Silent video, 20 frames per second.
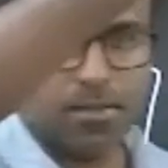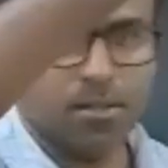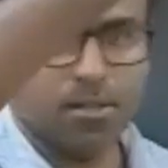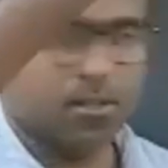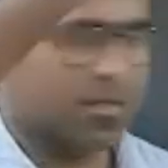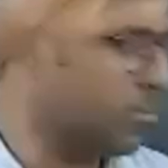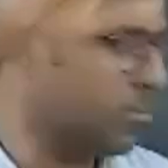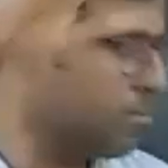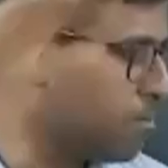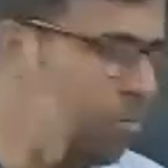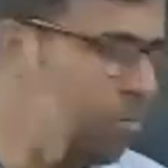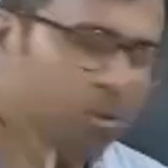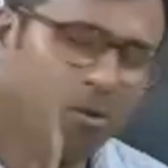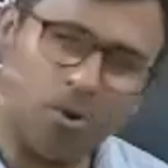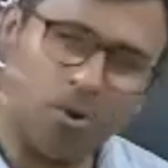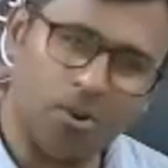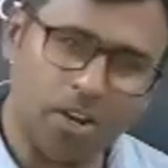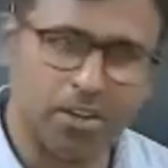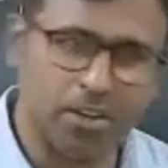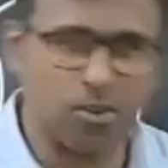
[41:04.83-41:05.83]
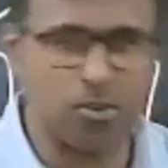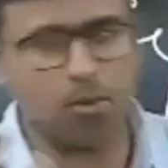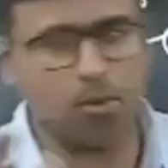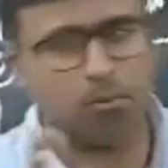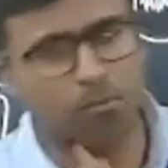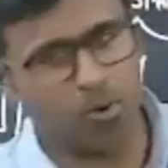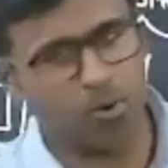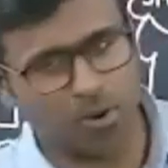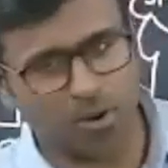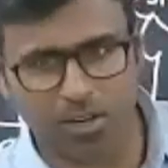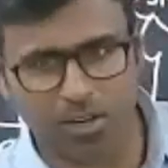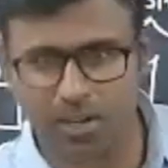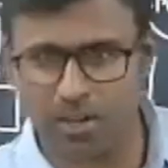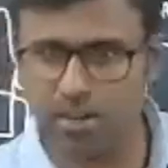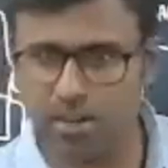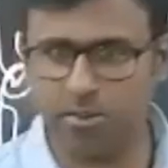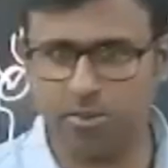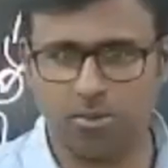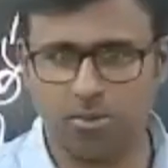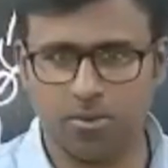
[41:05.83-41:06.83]
See, boring or boring
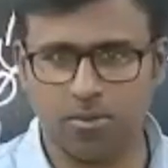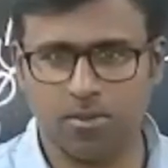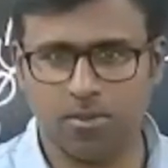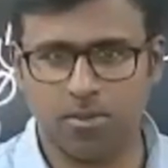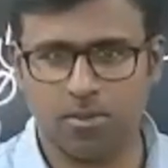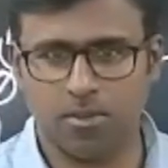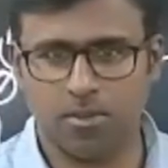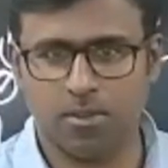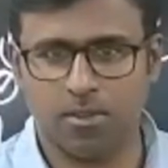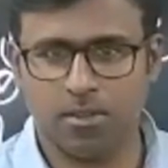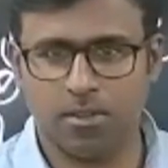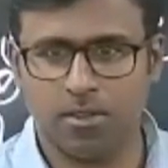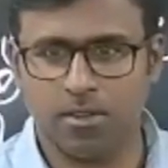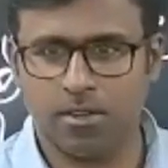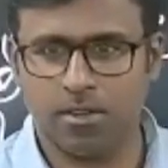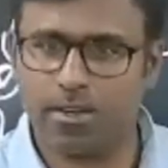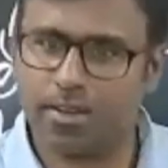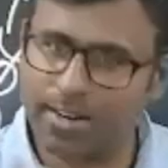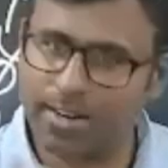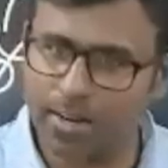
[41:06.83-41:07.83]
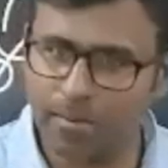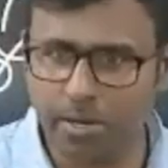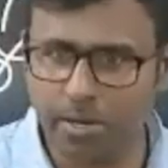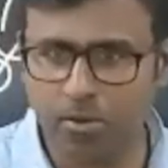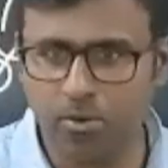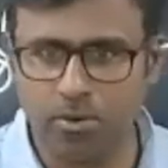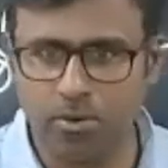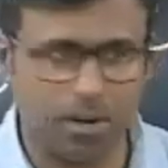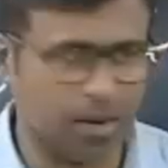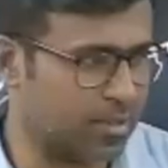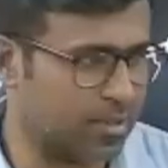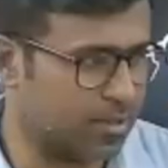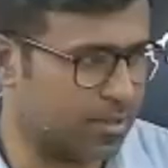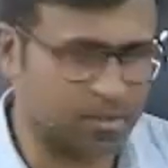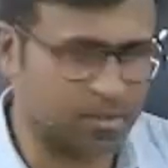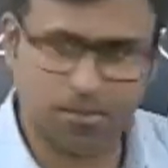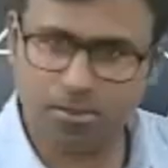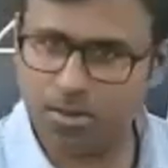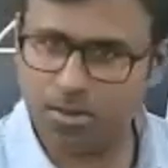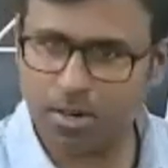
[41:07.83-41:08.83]
illiyo. It'll be good.
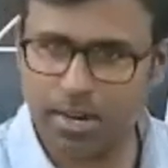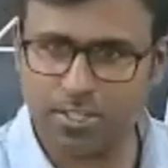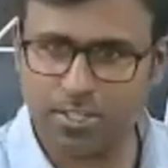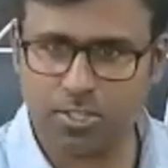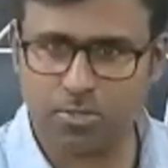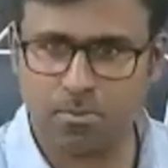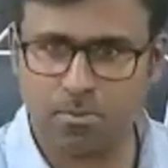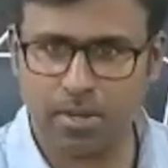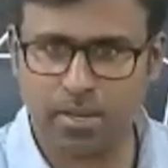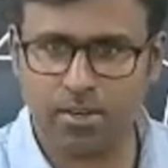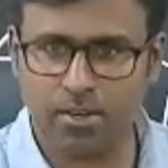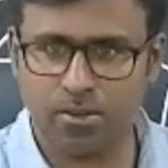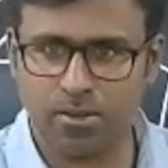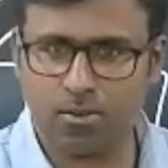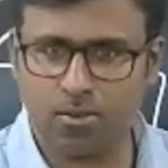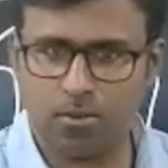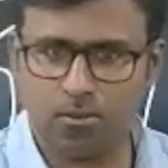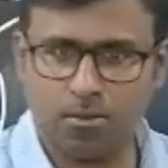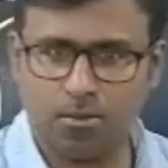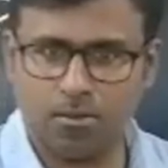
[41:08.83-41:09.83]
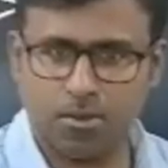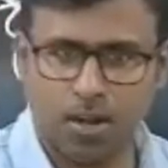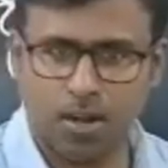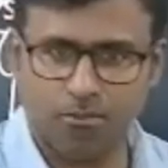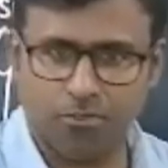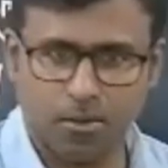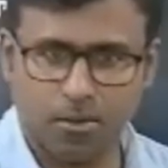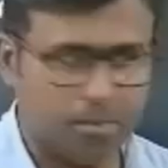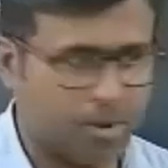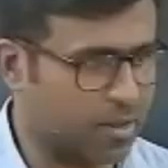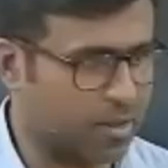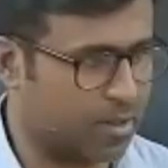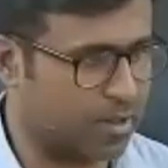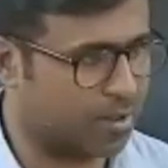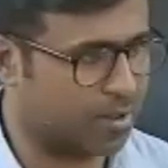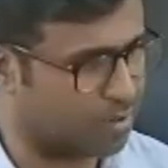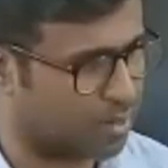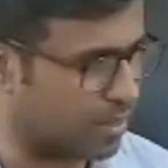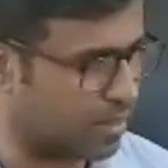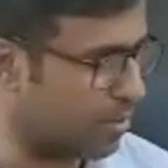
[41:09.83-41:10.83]
Lunch break, coffee break,
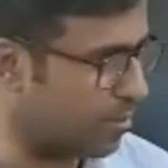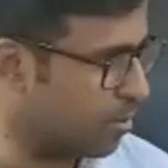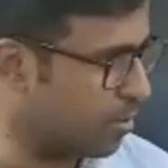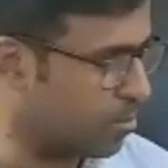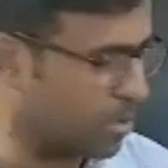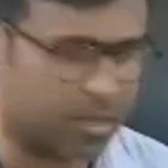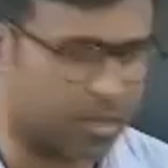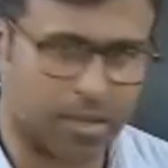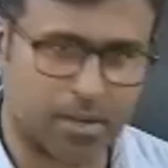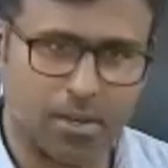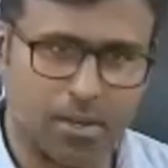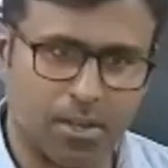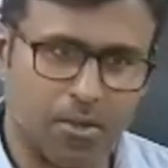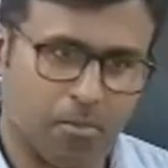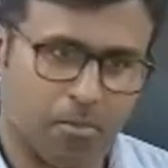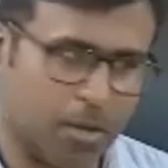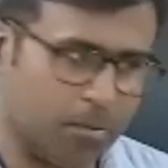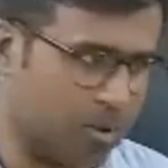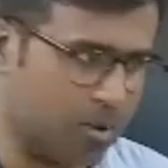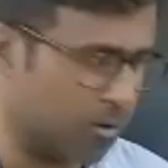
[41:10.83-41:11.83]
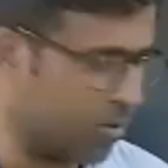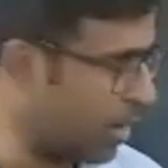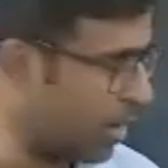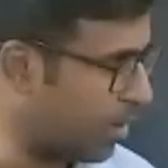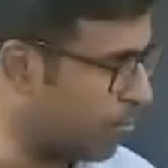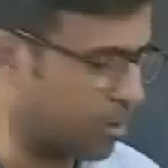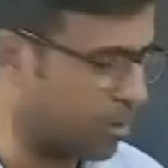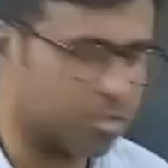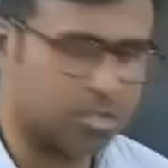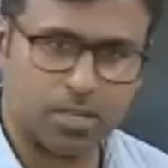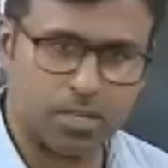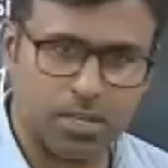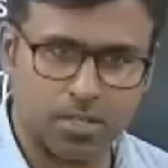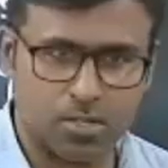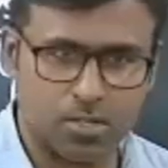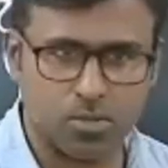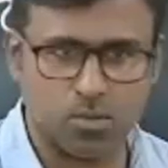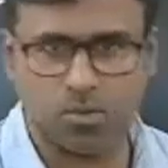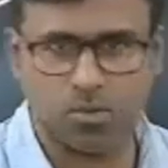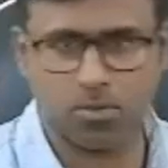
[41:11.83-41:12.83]
everything will be there. People will appreciate
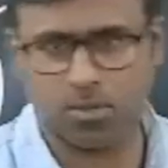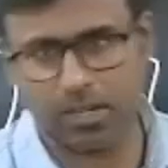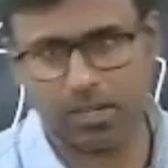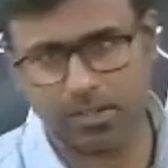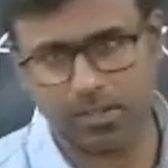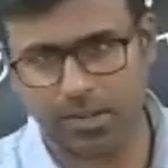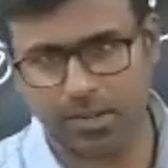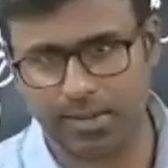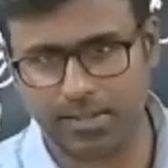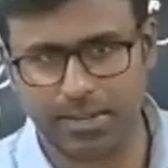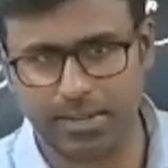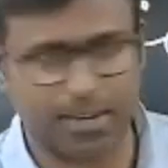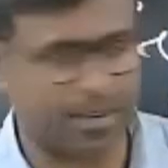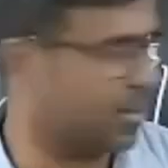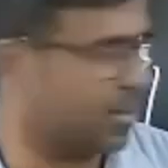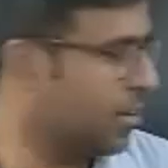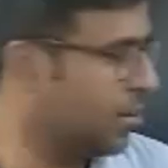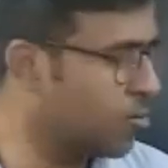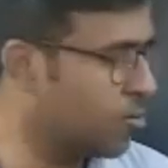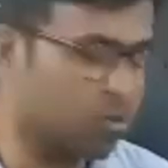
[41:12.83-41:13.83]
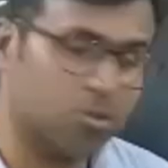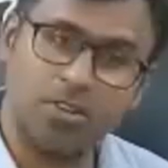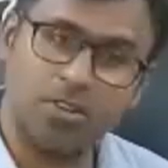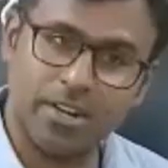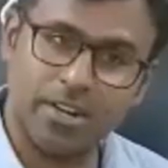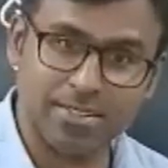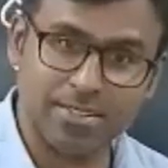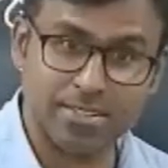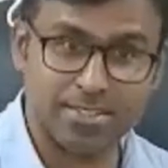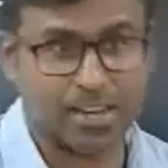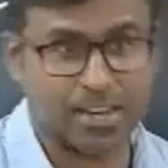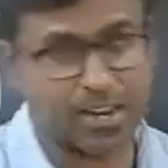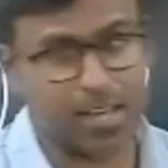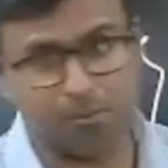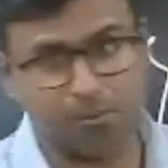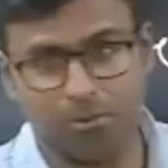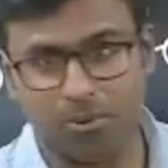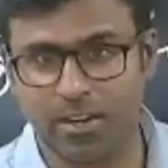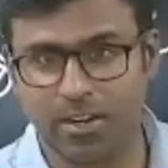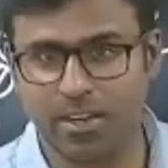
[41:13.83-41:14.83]
you, things like that. Good dress, nalla
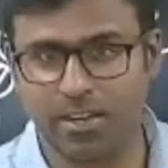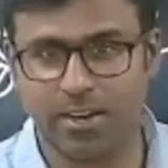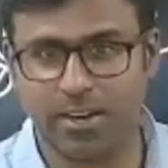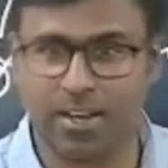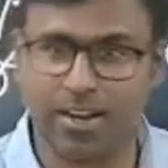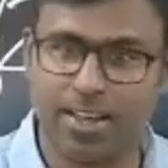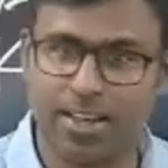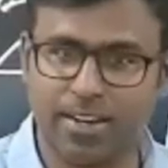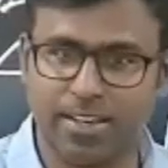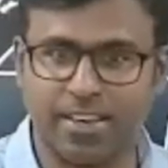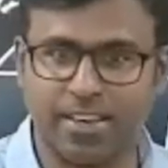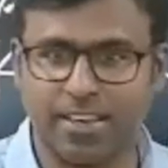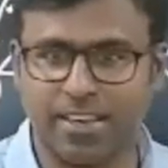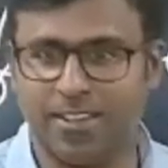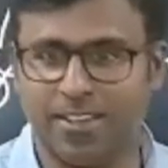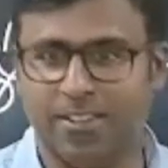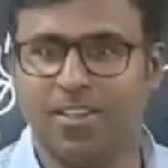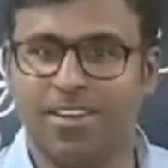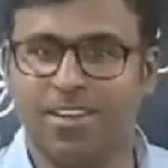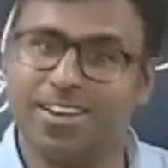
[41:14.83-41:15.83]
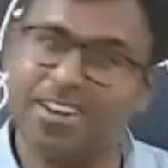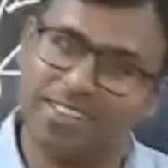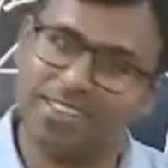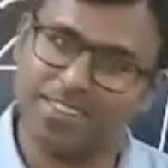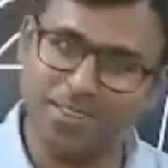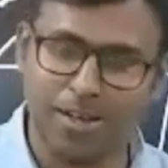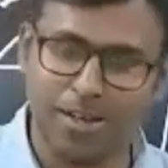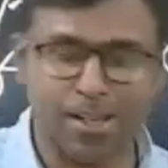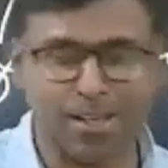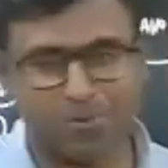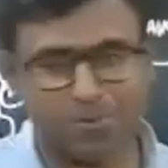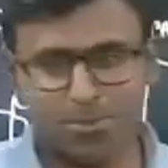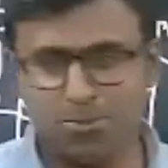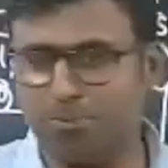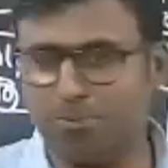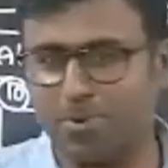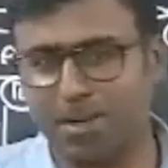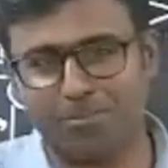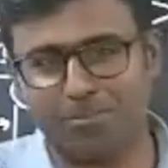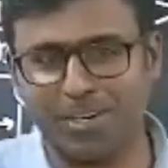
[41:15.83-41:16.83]
podirkinga, nalla irkinga, netu
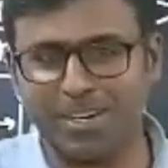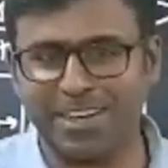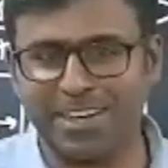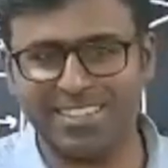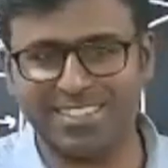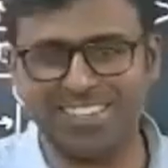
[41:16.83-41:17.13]
supera pantinga